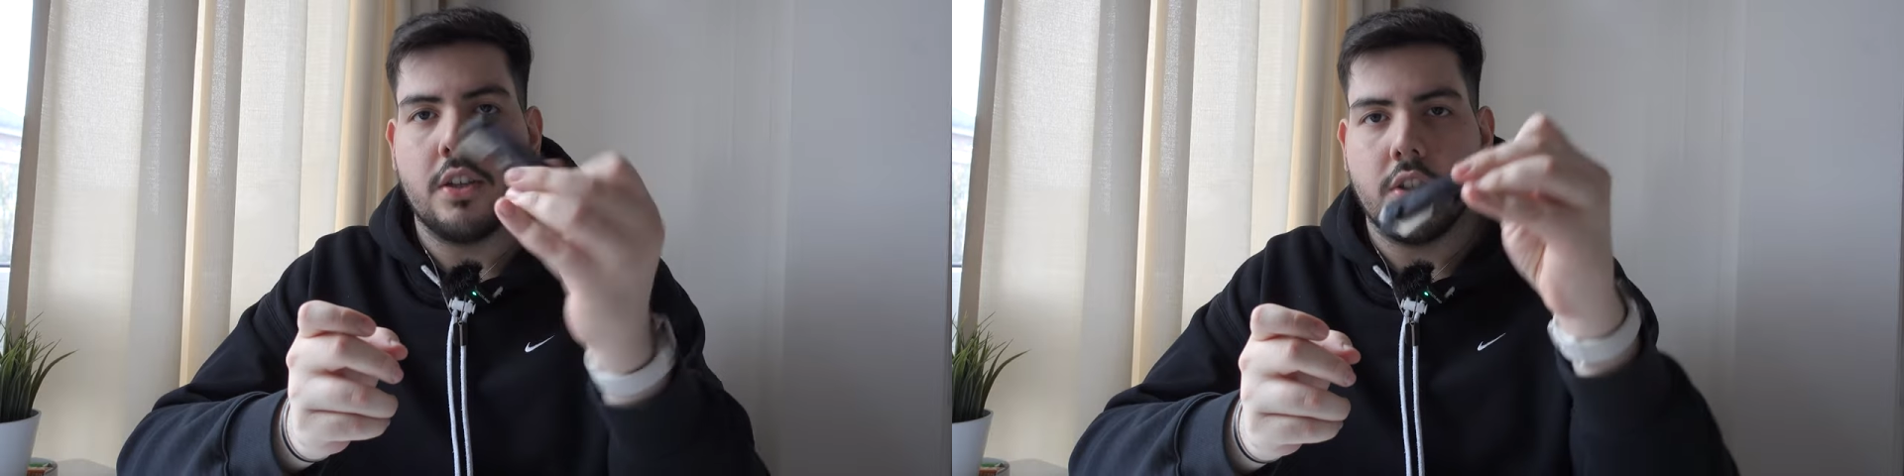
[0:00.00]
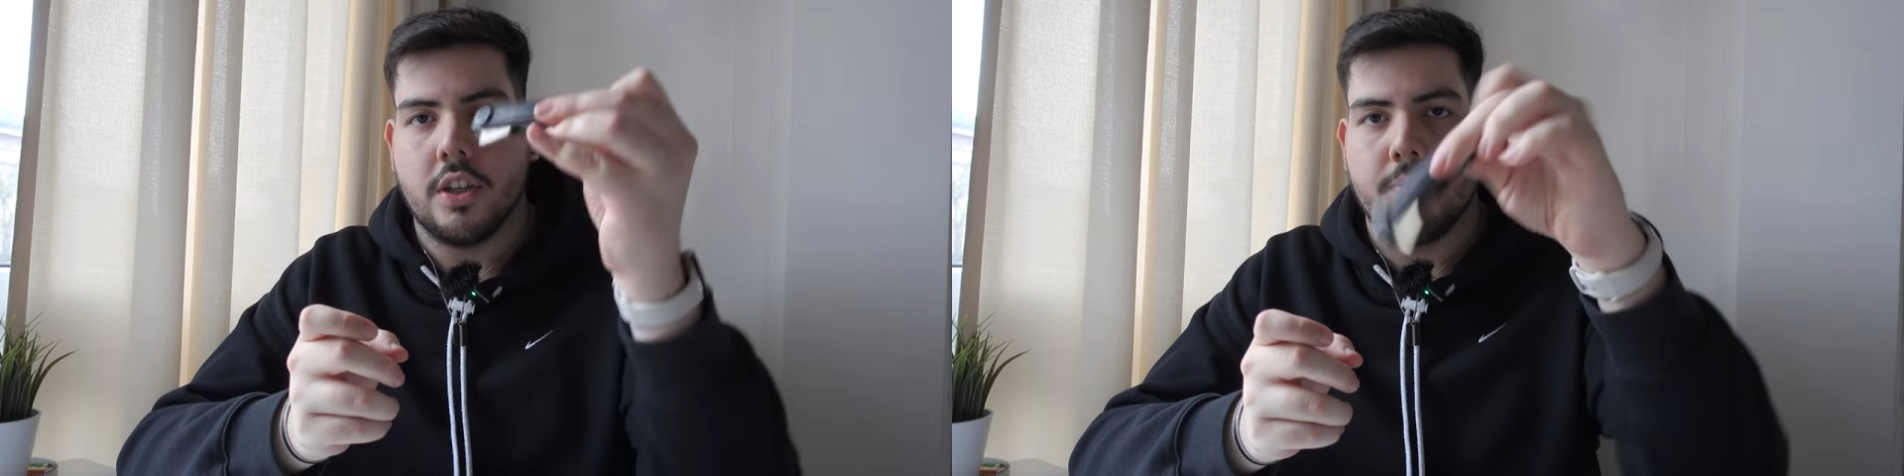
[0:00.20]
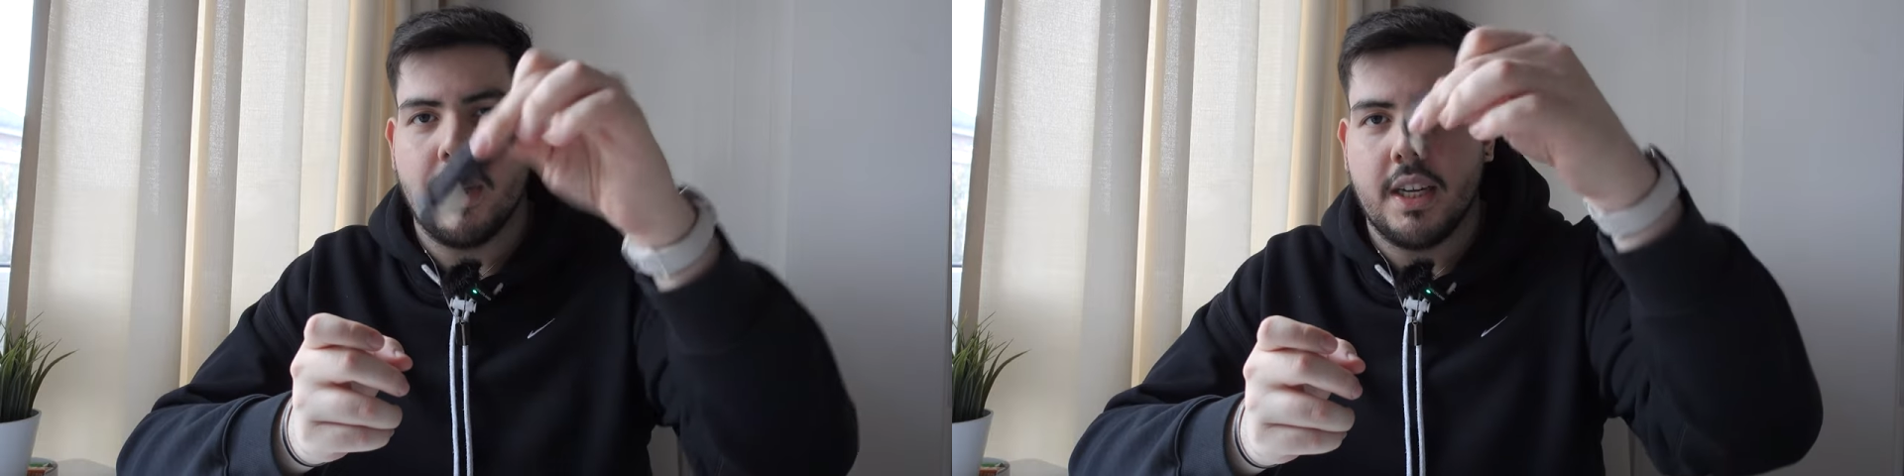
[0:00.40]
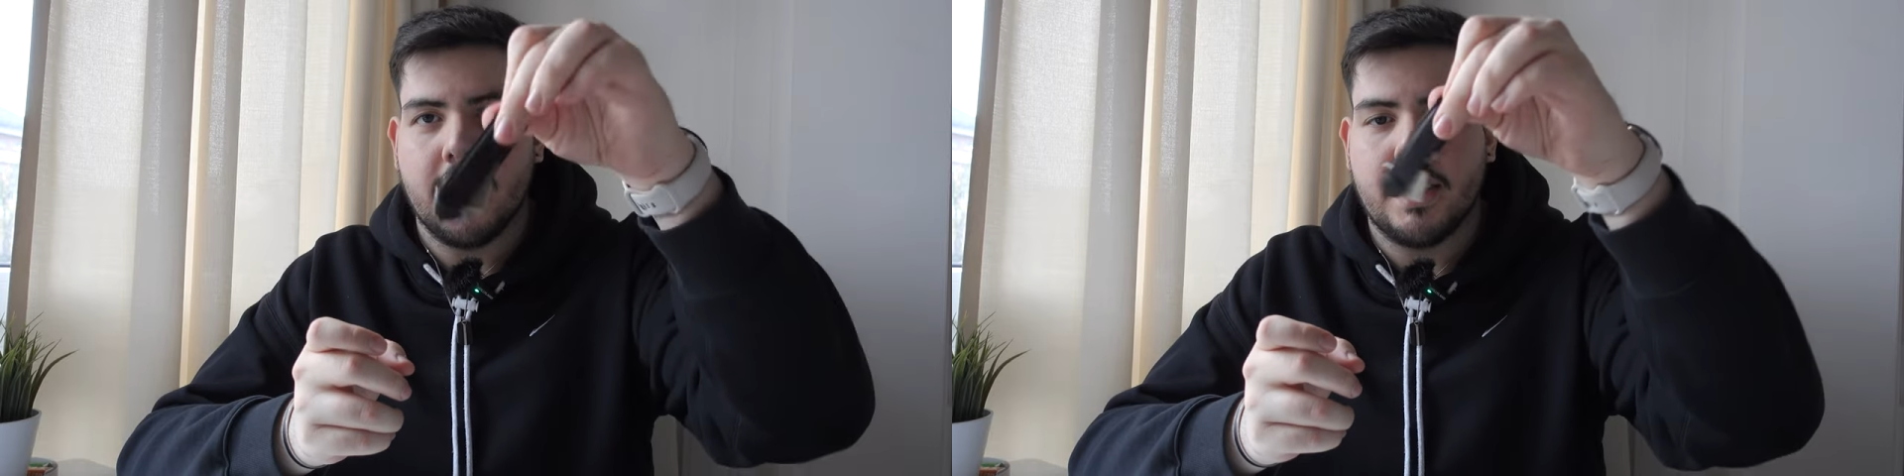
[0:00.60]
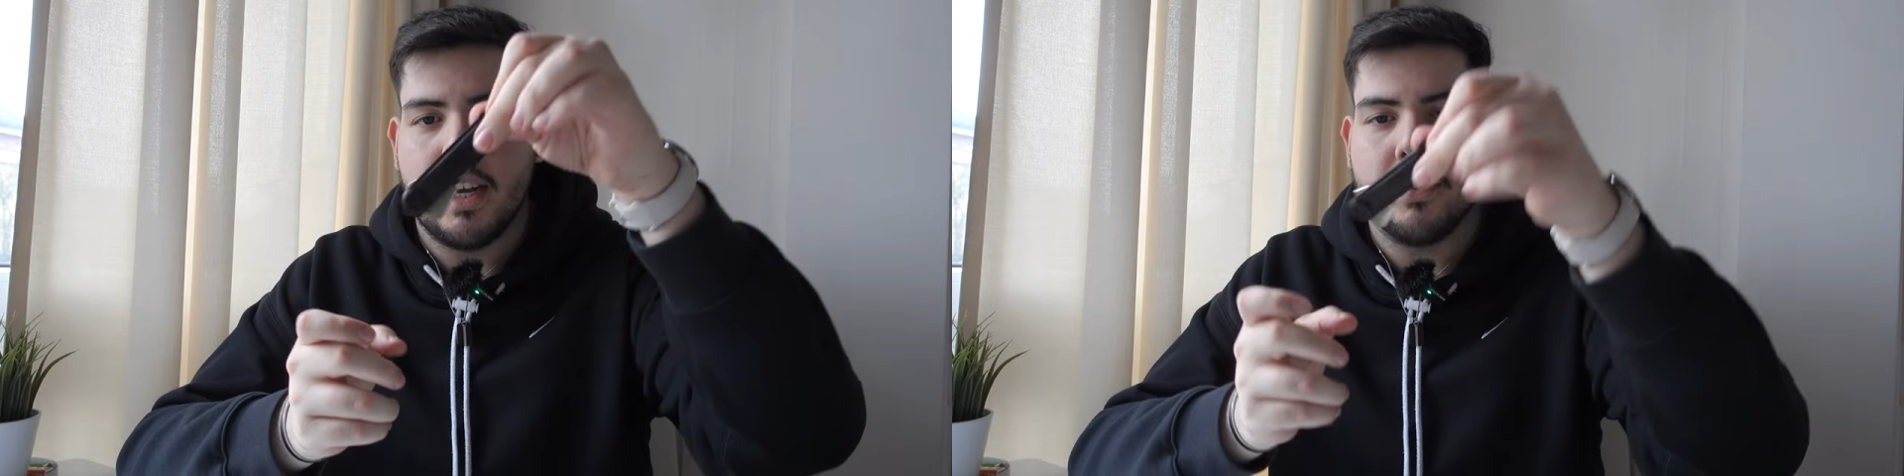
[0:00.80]
also doesn't make any
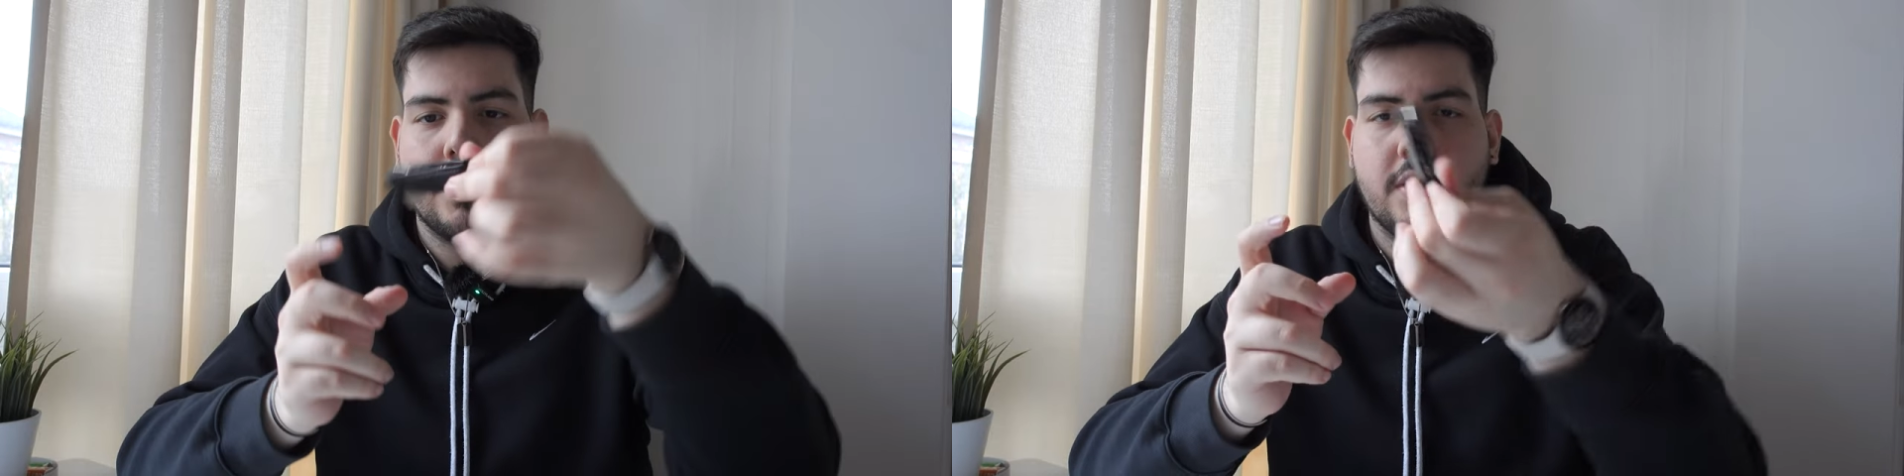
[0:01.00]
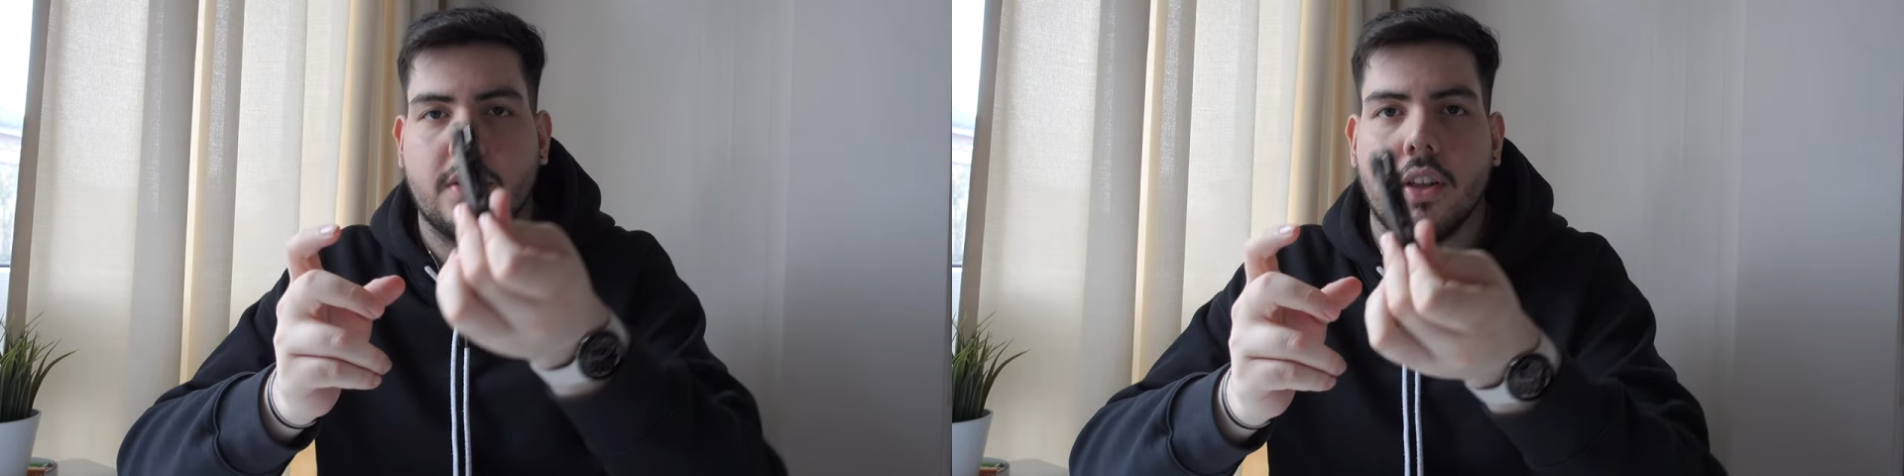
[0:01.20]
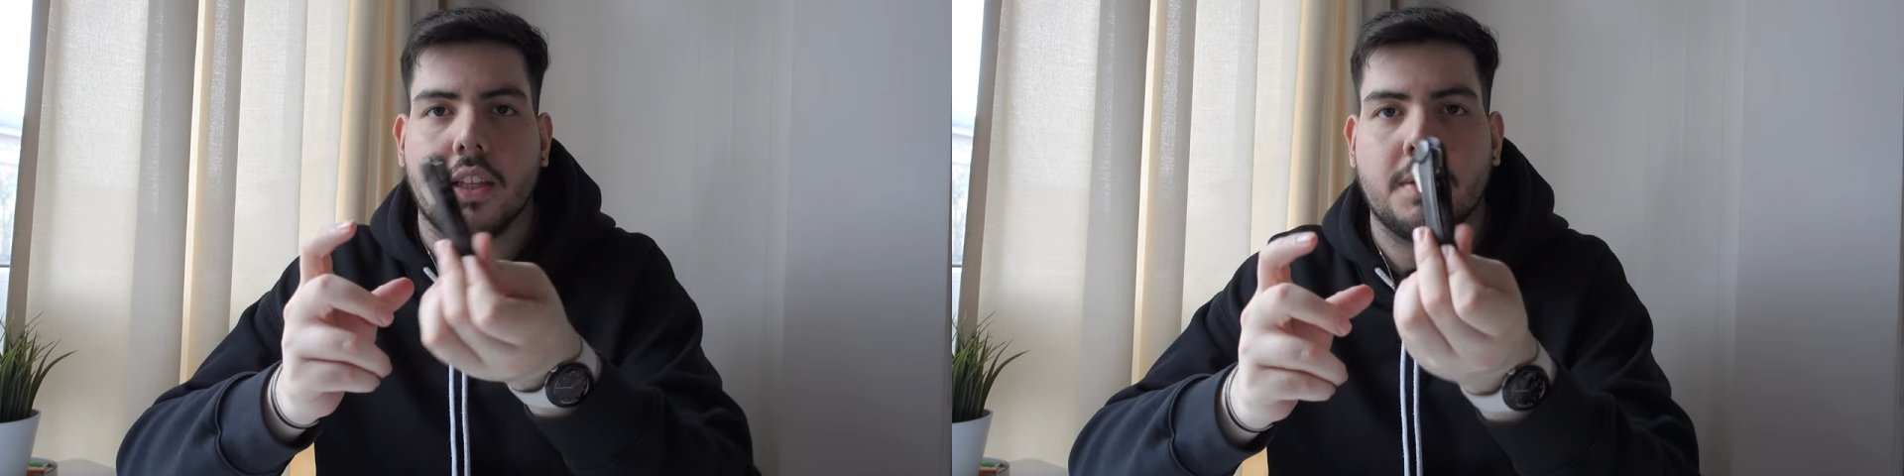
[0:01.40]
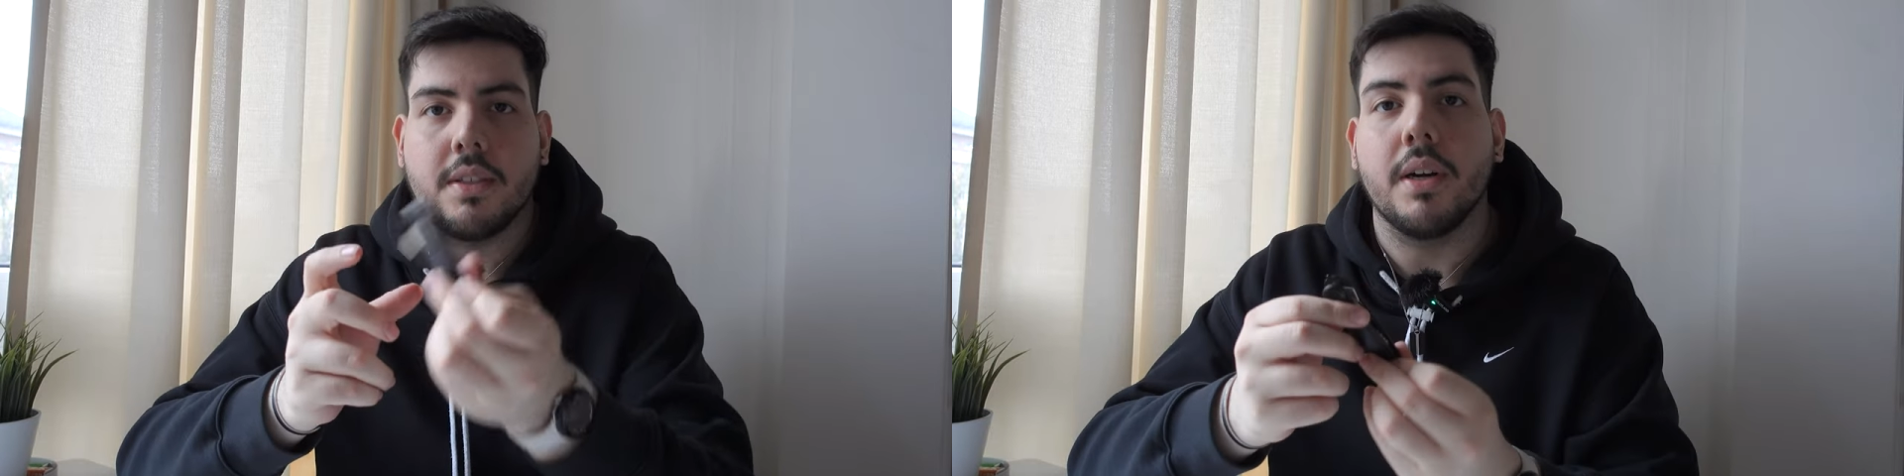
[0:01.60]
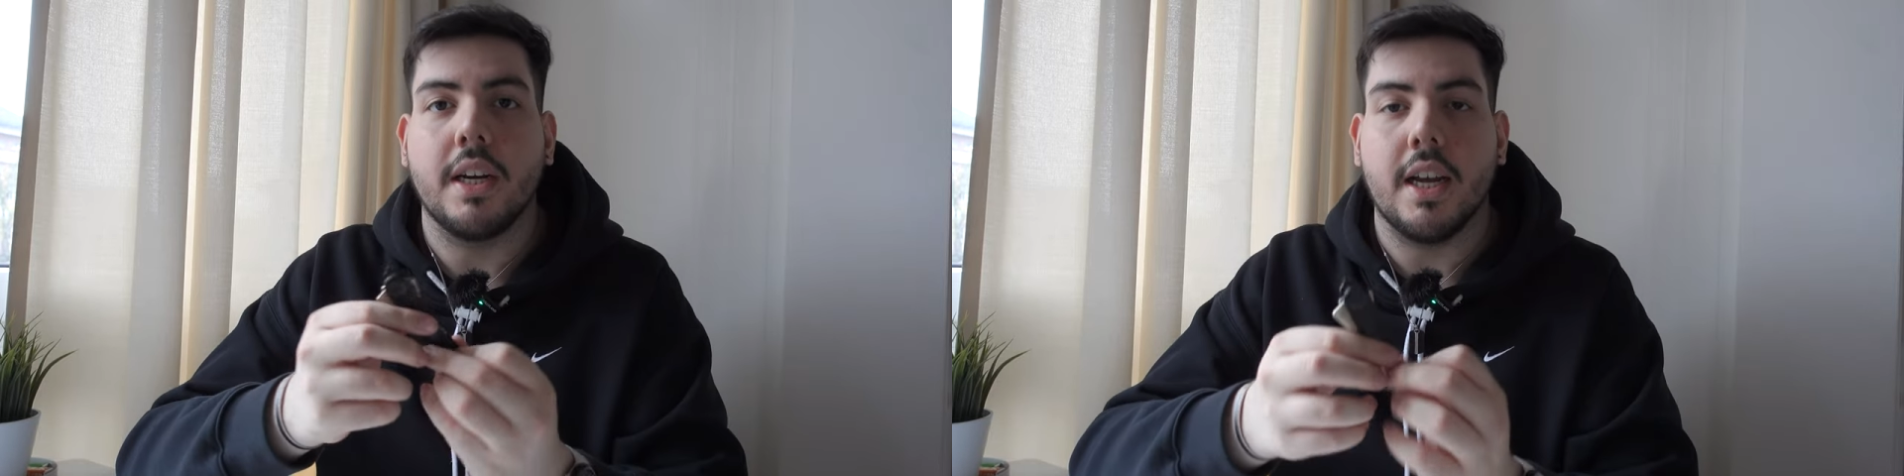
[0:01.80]
sounds, so that's pretty